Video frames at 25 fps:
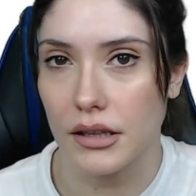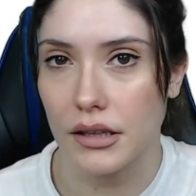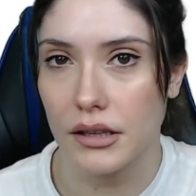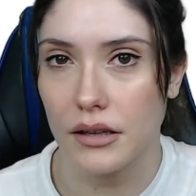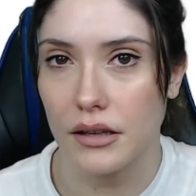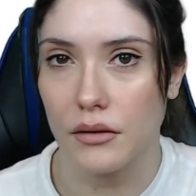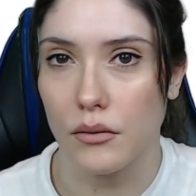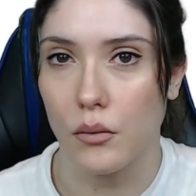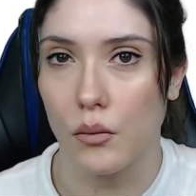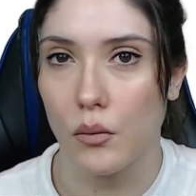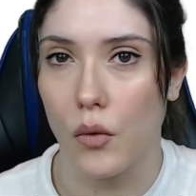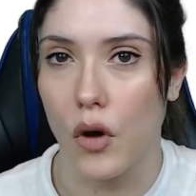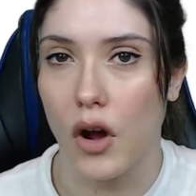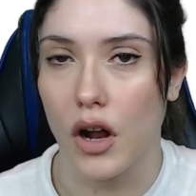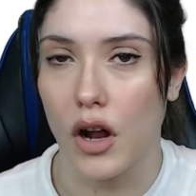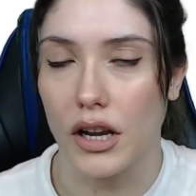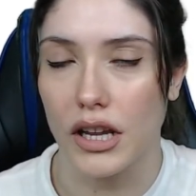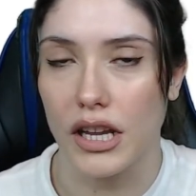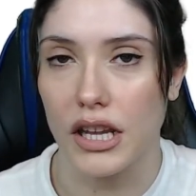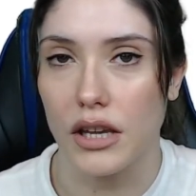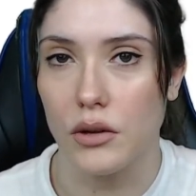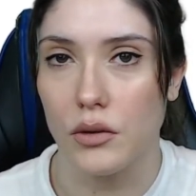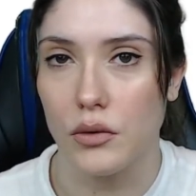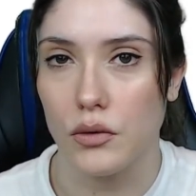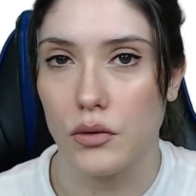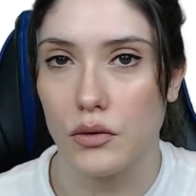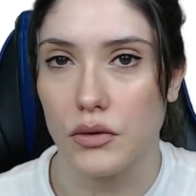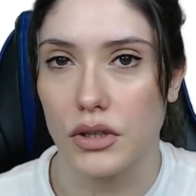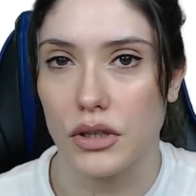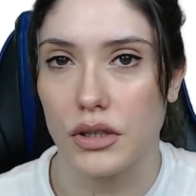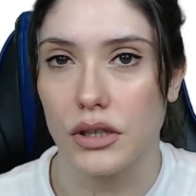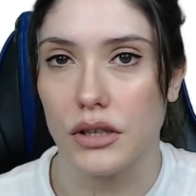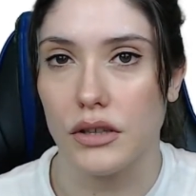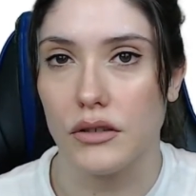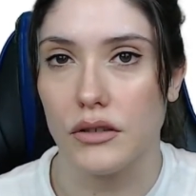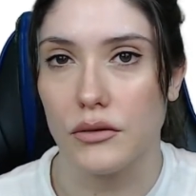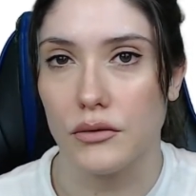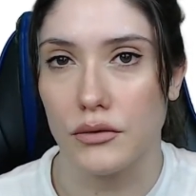wanting you to
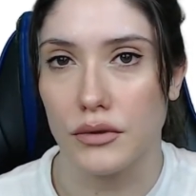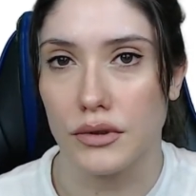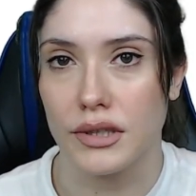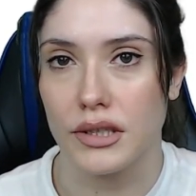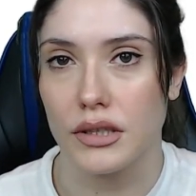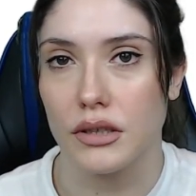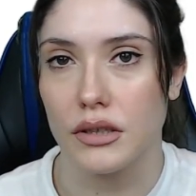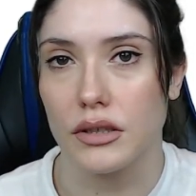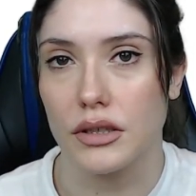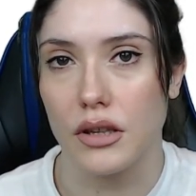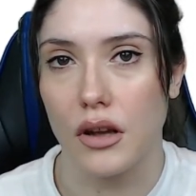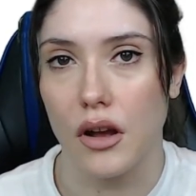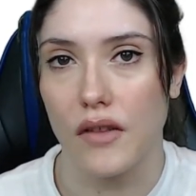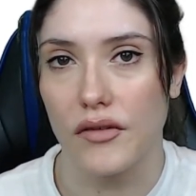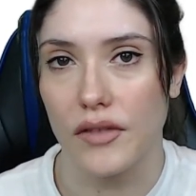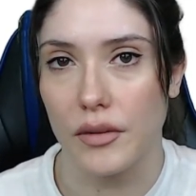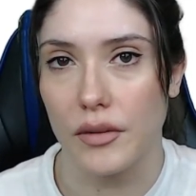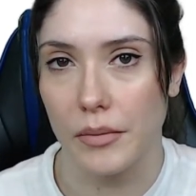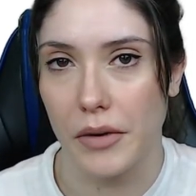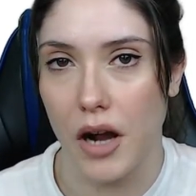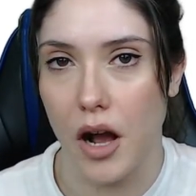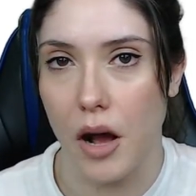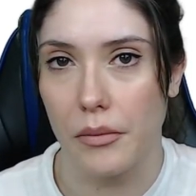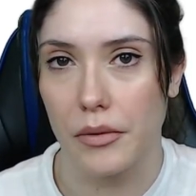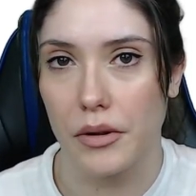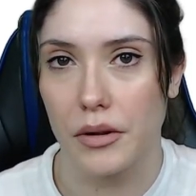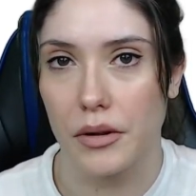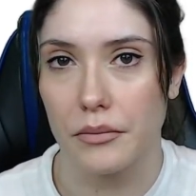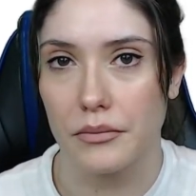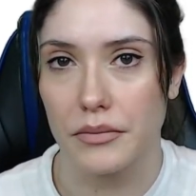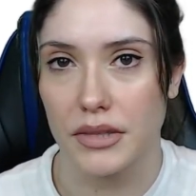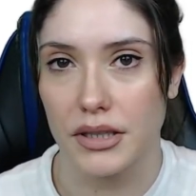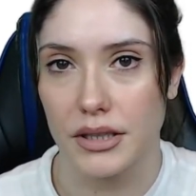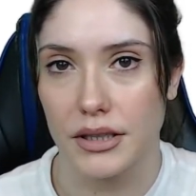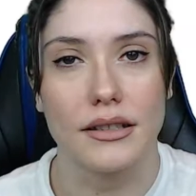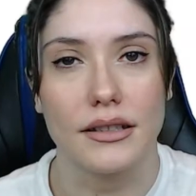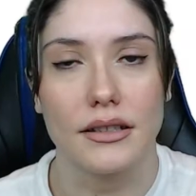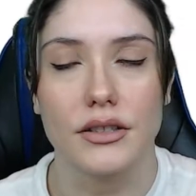use to solve the
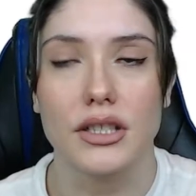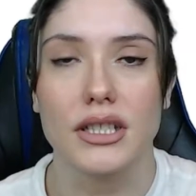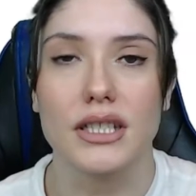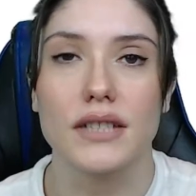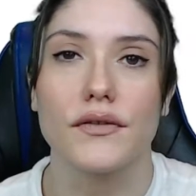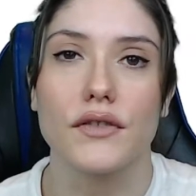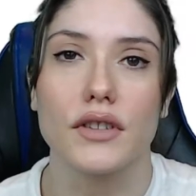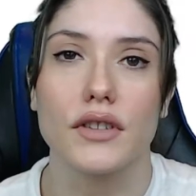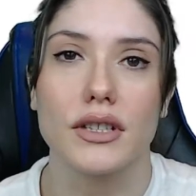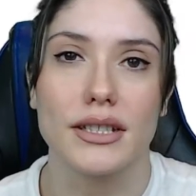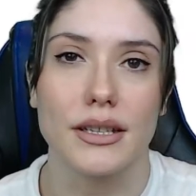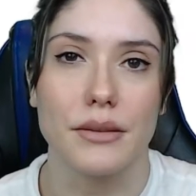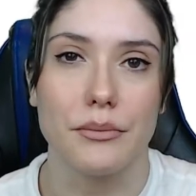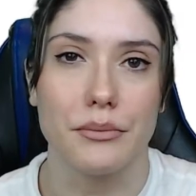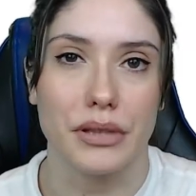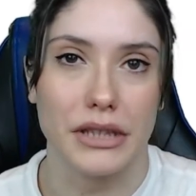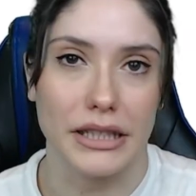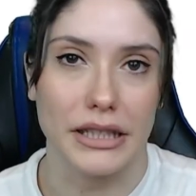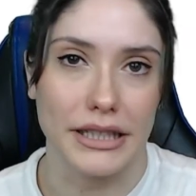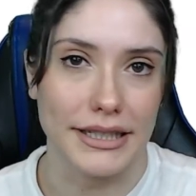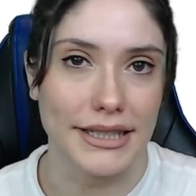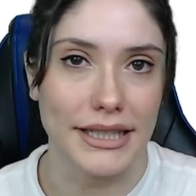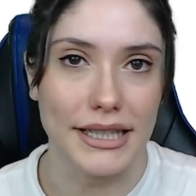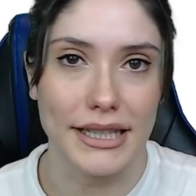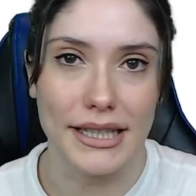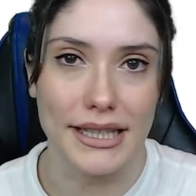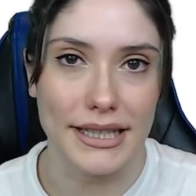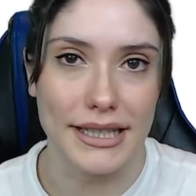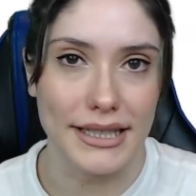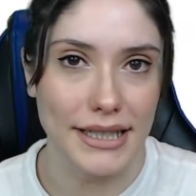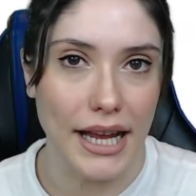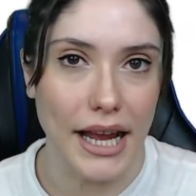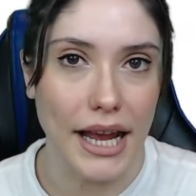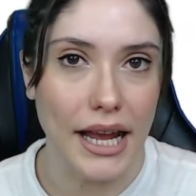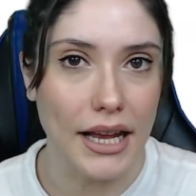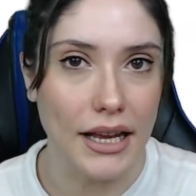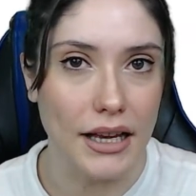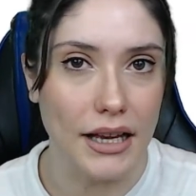problems, just for simplicity's
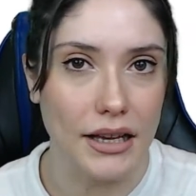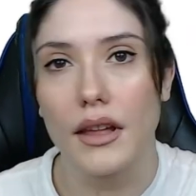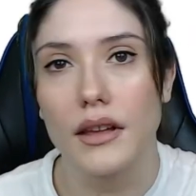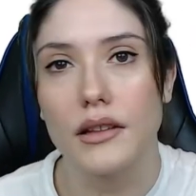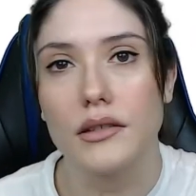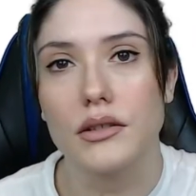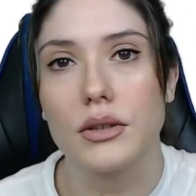sake.